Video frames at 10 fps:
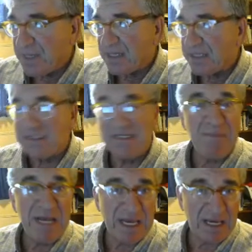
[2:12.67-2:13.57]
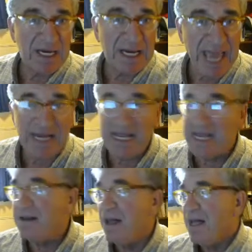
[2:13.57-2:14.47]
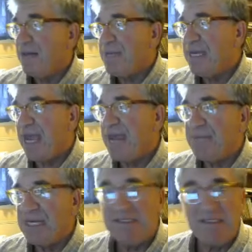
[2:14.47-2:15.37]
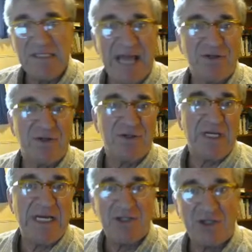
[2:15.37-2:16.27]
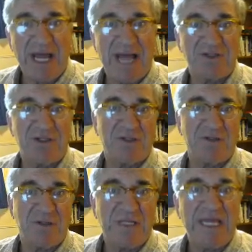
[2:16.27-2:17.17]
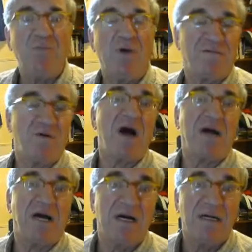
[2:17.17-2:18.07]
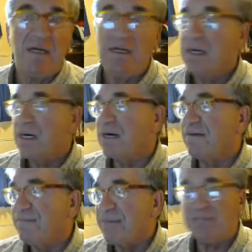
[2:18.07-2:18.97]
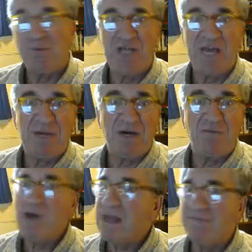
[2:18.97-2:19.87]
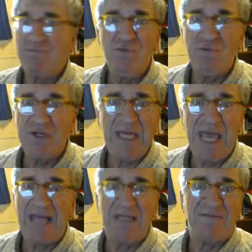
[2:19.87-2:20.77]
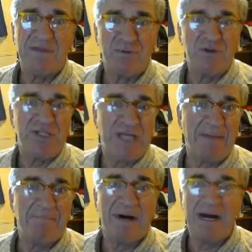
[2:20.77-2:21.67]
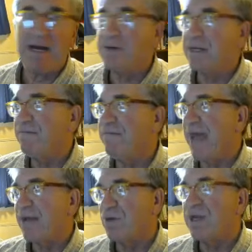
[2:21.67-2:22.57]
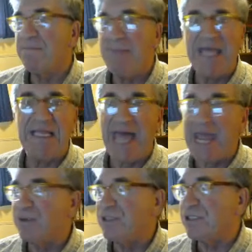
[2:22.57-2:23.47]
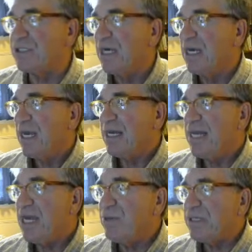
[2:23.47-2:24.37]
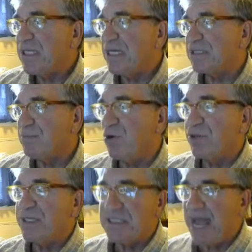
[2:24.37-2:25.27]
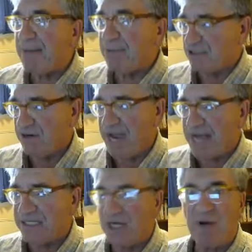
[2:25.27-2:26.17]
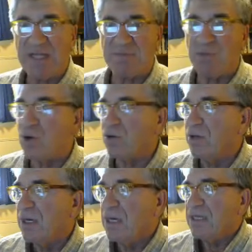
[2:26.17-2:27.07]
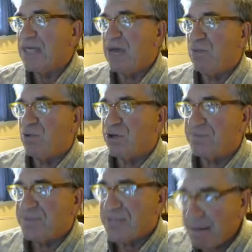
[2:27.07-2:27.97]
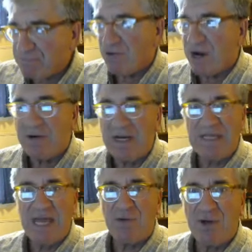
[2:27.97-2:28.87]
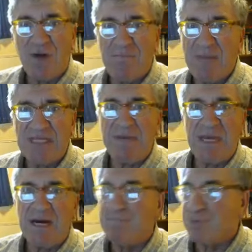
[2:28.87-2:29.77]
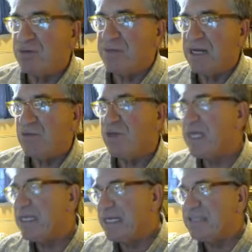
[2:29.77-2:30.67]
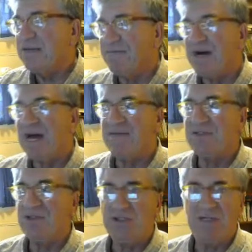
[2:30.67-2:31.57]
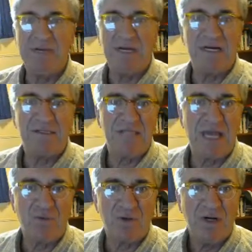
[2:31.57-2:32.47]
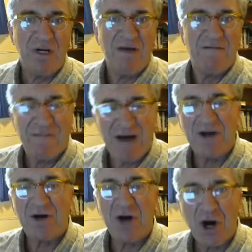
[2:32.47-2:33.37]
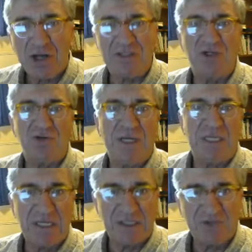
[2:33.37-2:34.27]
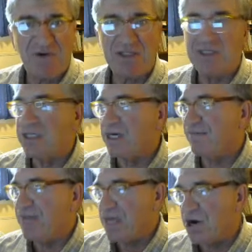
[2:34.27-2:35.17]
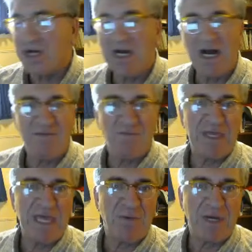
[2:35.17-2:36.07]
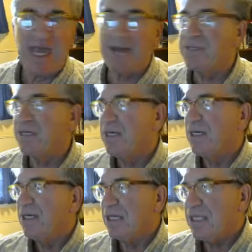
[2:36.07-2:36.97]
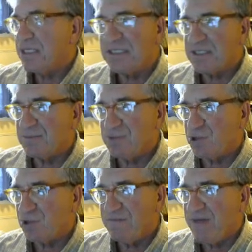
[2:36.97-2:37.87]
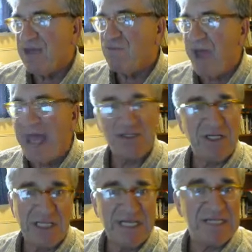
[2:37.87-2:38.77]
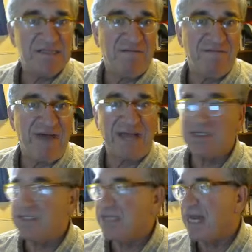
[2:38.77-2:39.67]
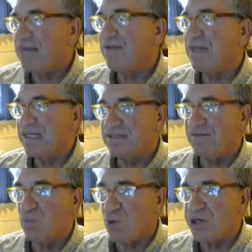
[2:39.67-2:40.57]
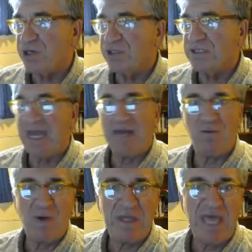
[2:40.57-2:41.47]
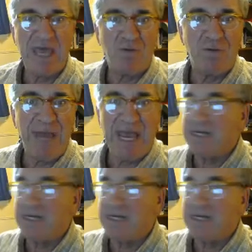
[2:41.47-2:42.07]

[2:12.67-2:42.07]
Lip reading: Semitic Akkadian, became the standard international lingua franca of Mesopotamia right through to the end of the Persian Empire, in fact, one of the main languages. And here we see these tablets are actually quite small. They were temporary. They were not meant to become permanent. When they did survive, it's usually because they were fire hardened during the destruction of the archive where they were kept. And this is some sort of a ration list, in fact, just kind of a list of workers and when they were paid.